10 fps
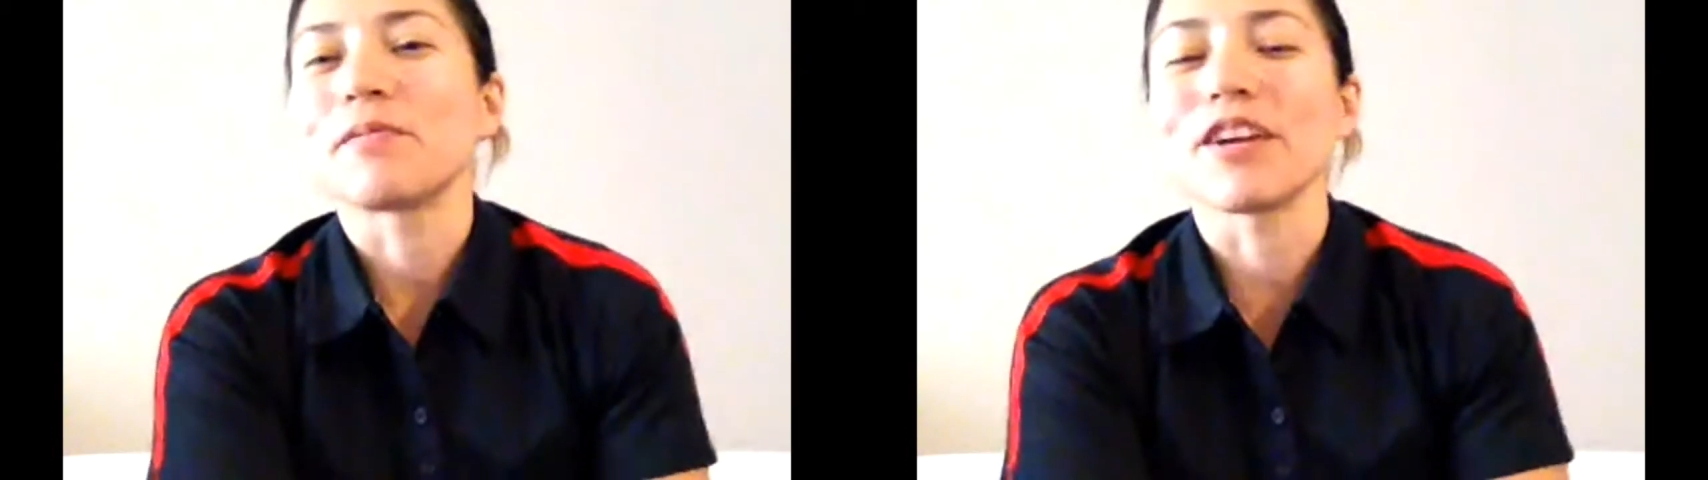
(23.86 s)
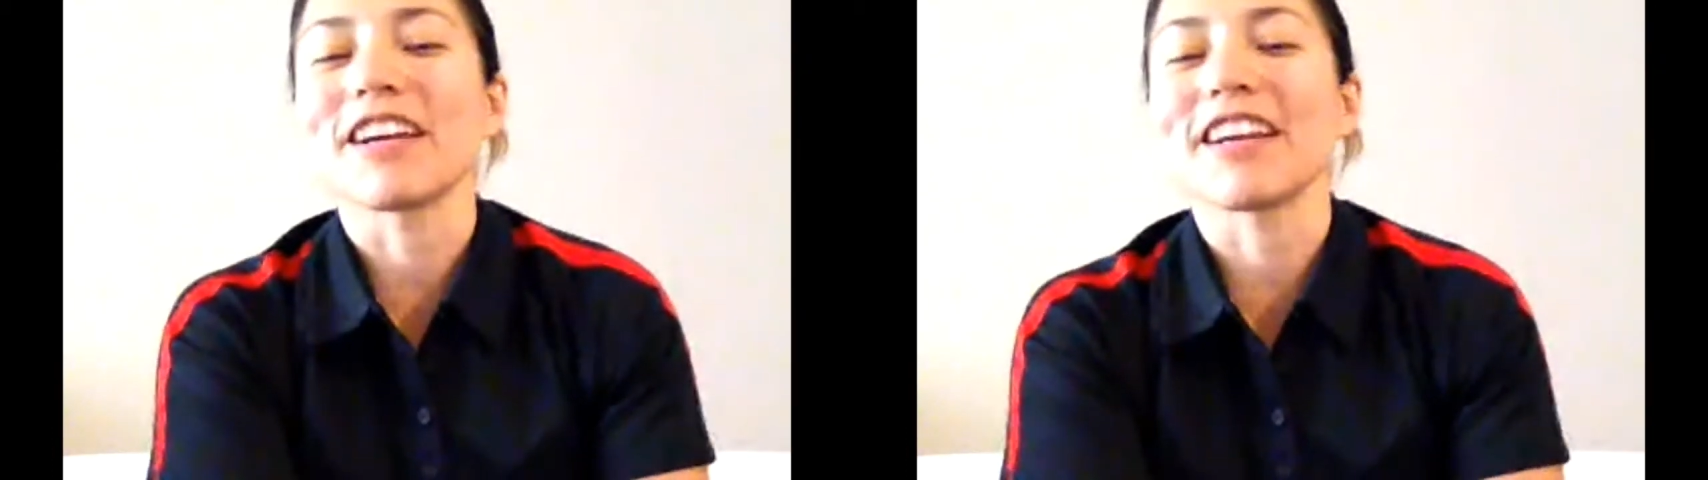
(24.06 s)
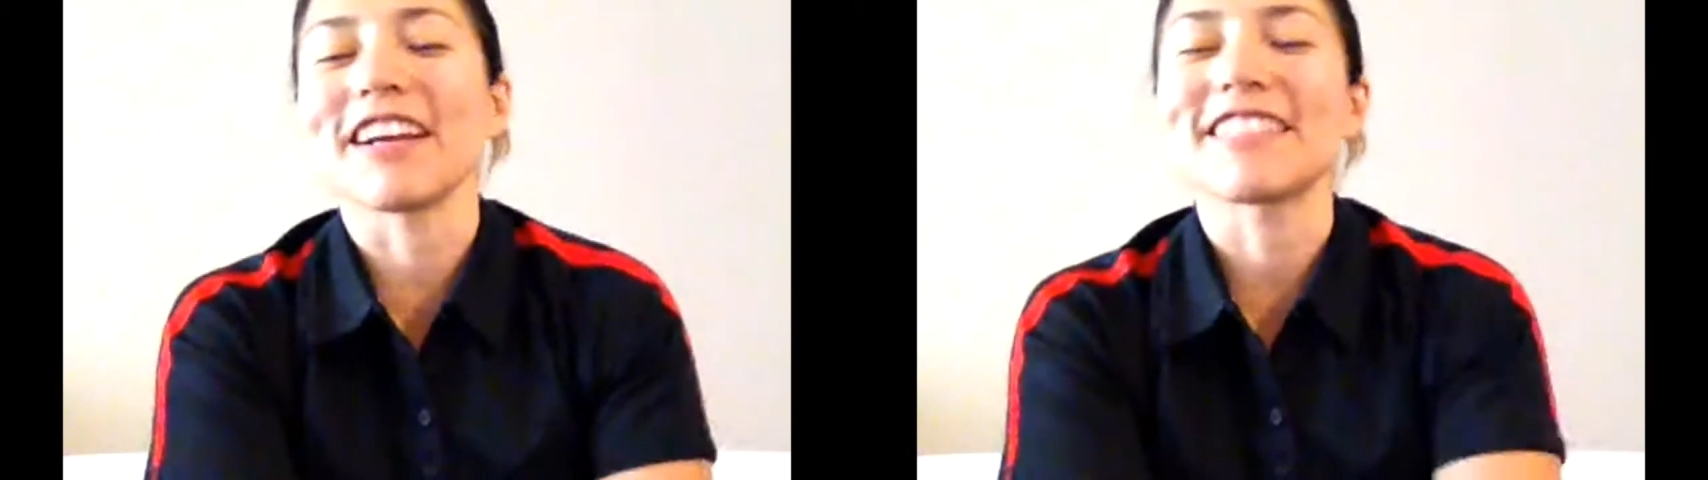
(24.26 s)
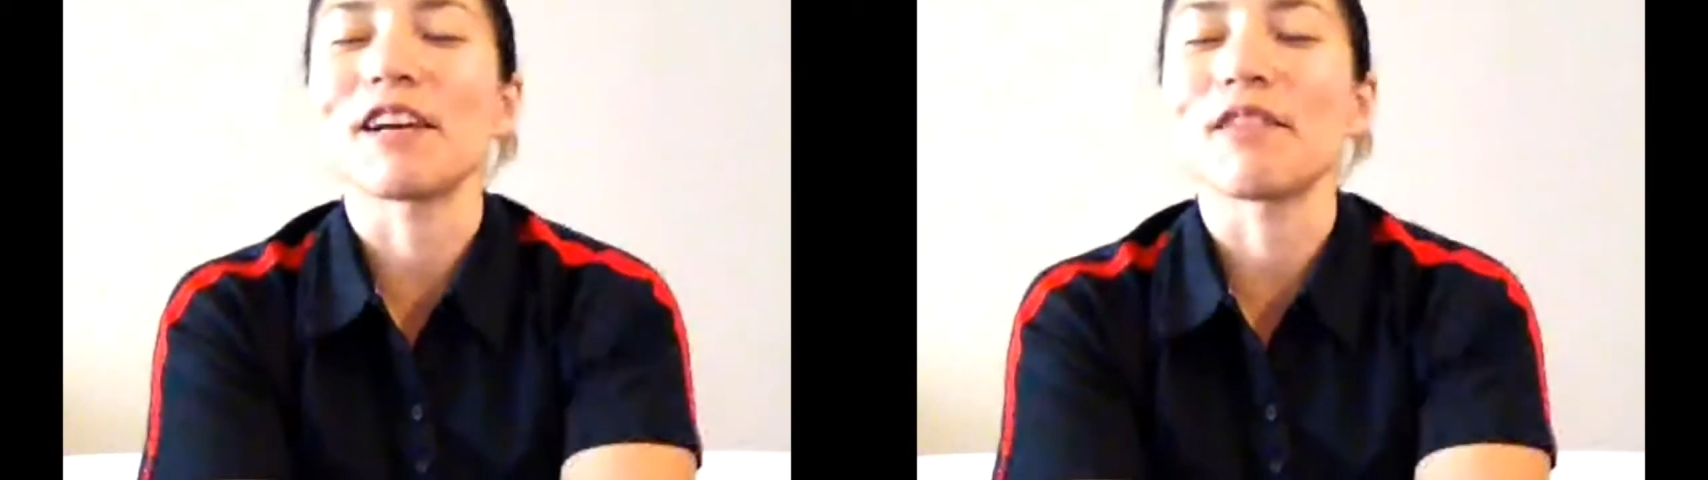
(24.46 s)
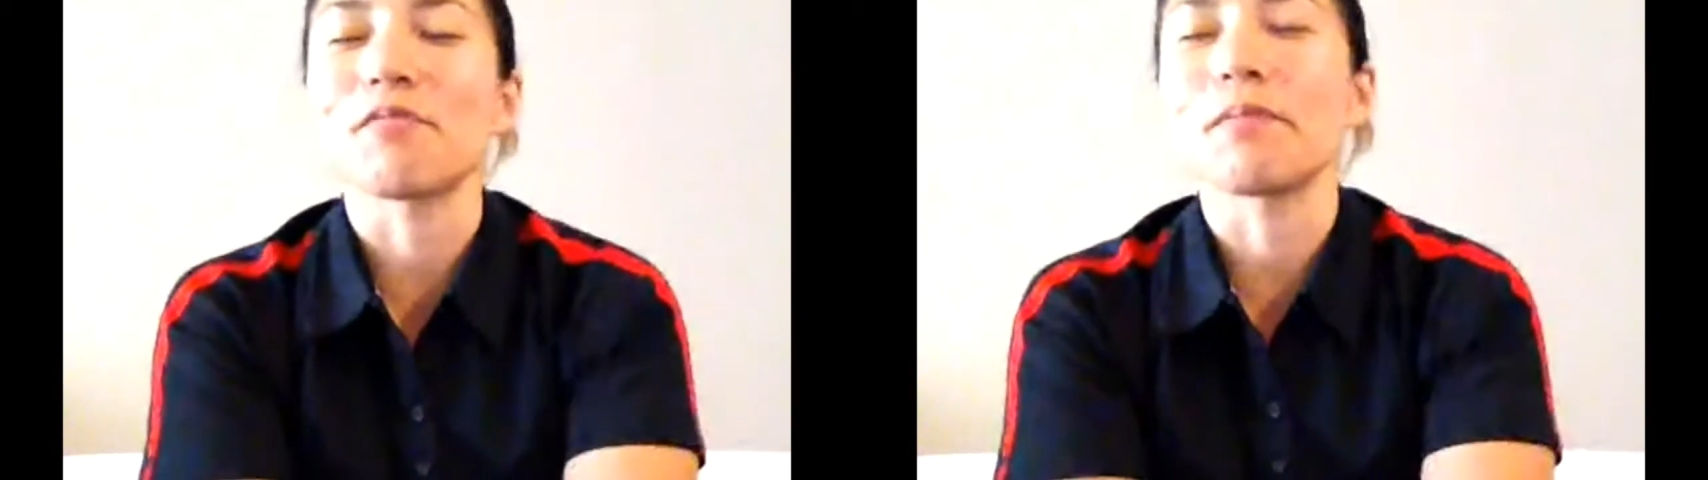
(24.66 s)
working on
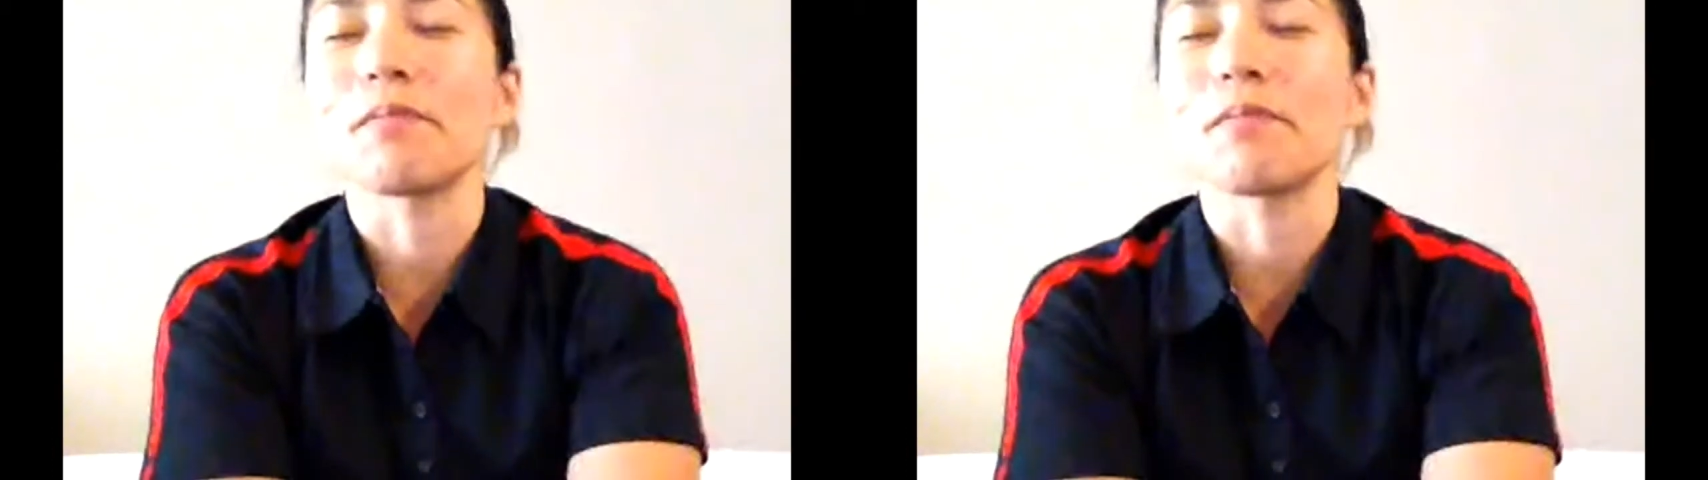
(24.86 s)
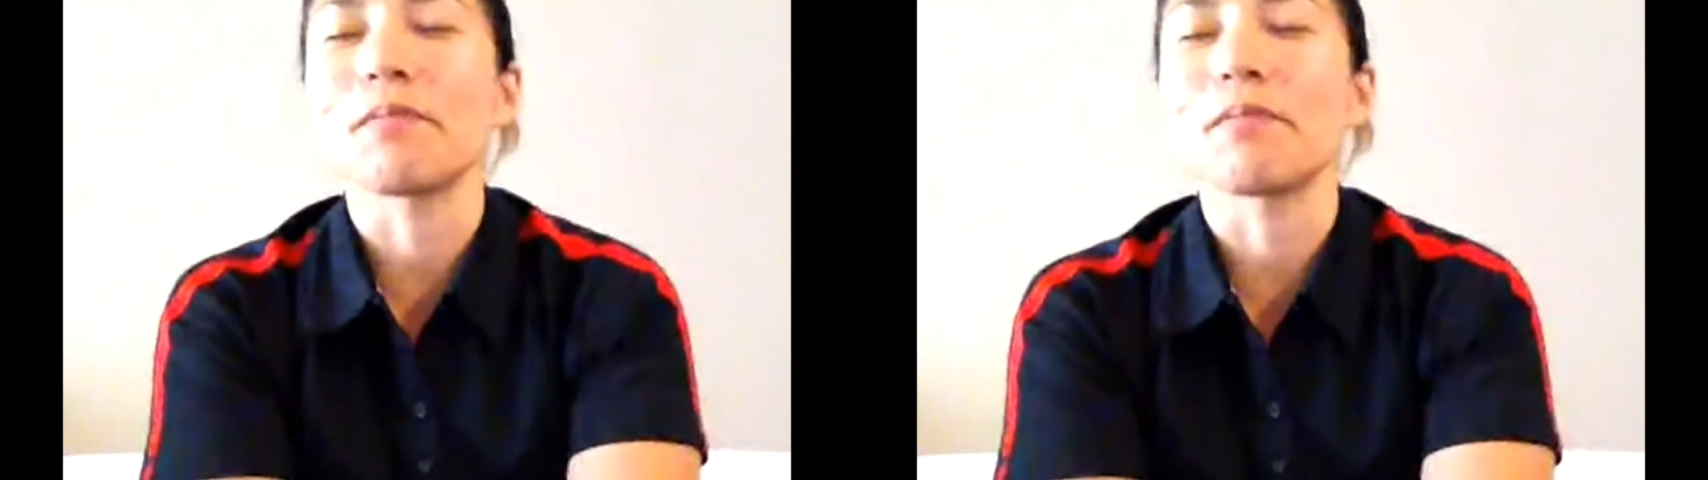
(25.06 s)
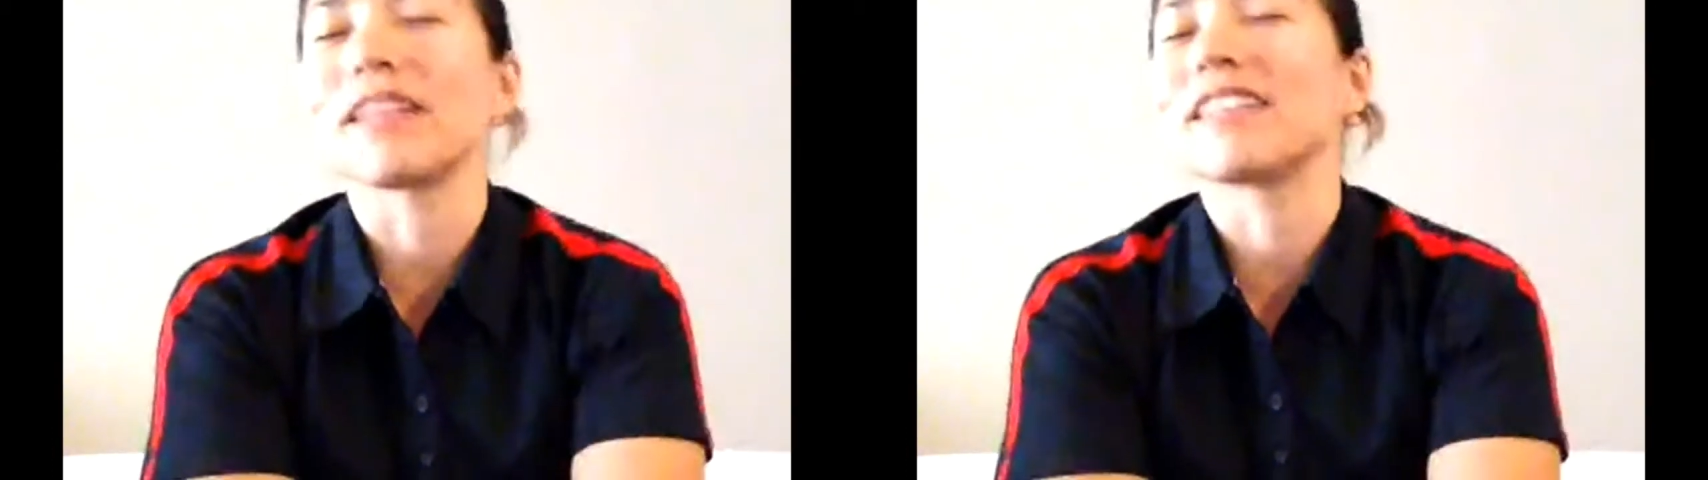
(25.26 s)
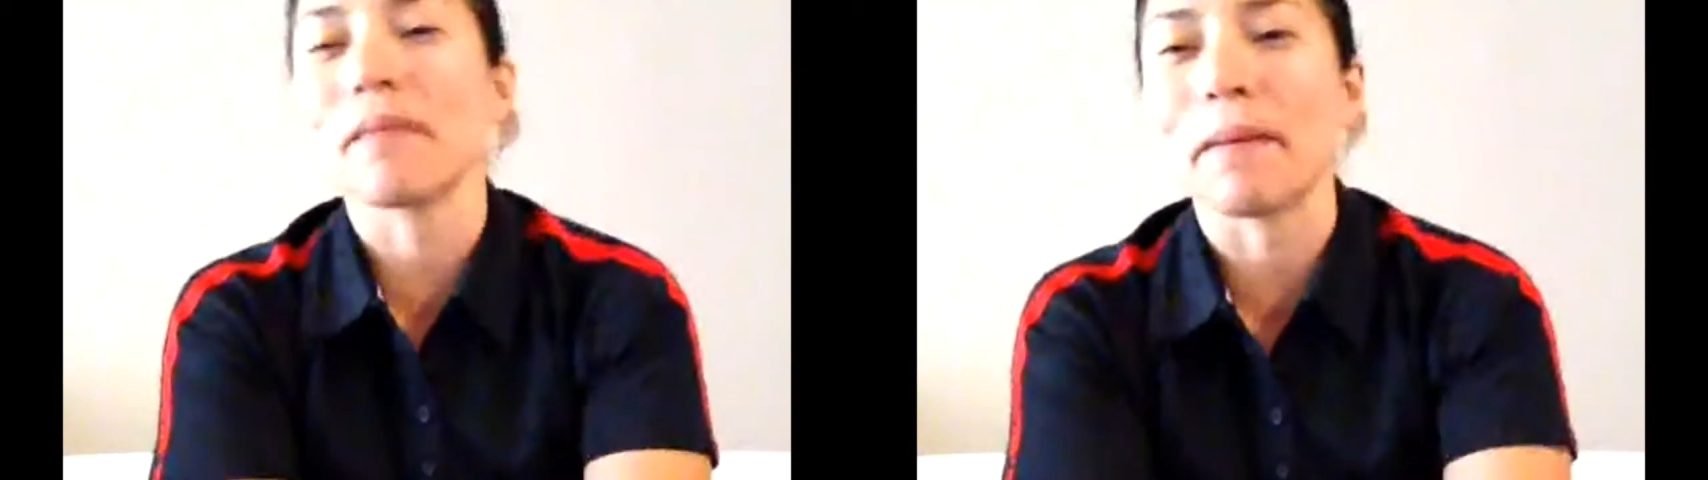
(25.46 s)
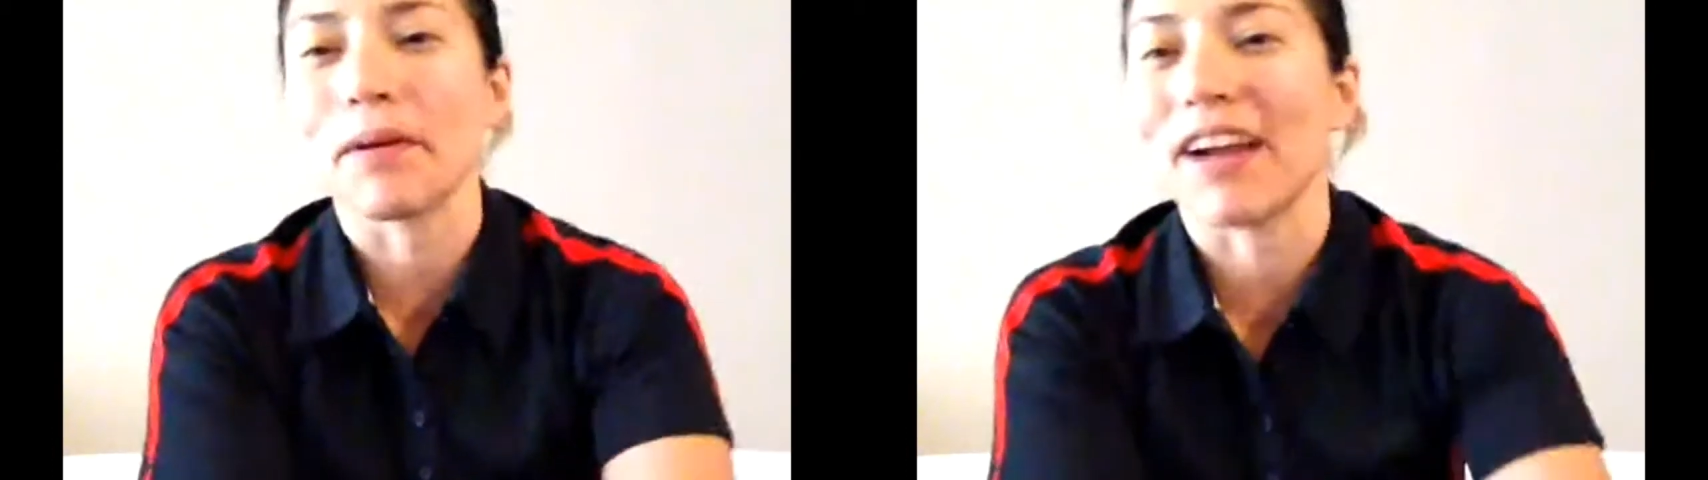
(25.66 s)
stuff. But I
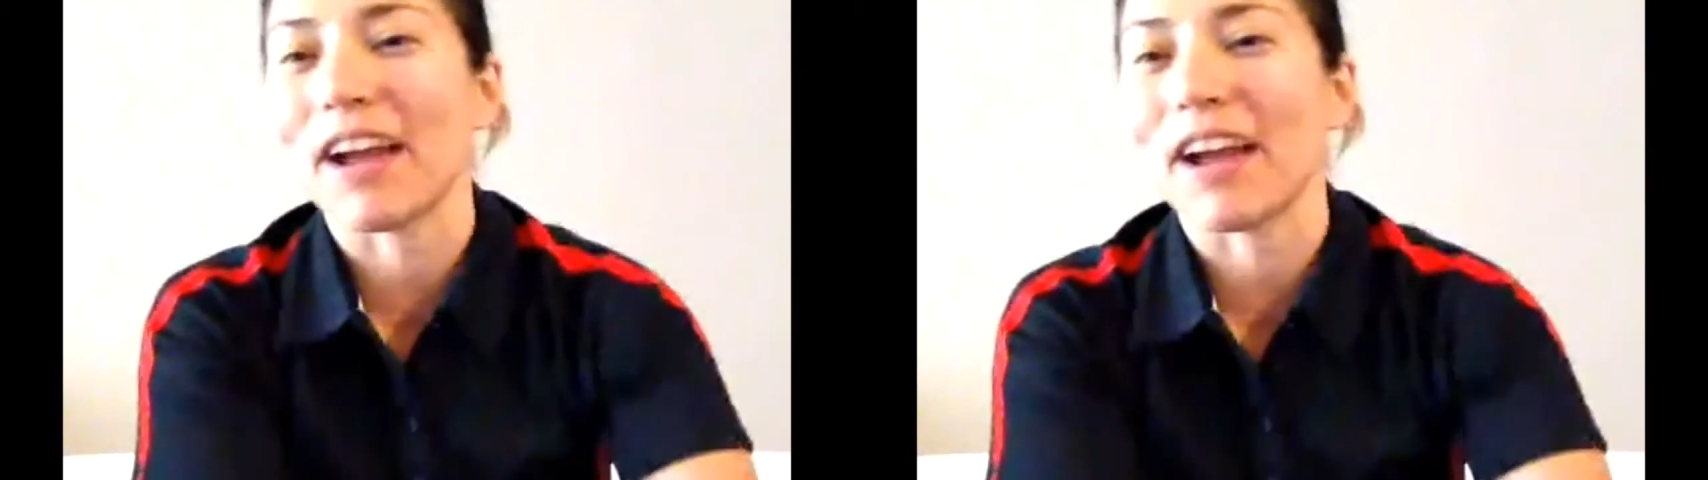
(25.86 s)
remember,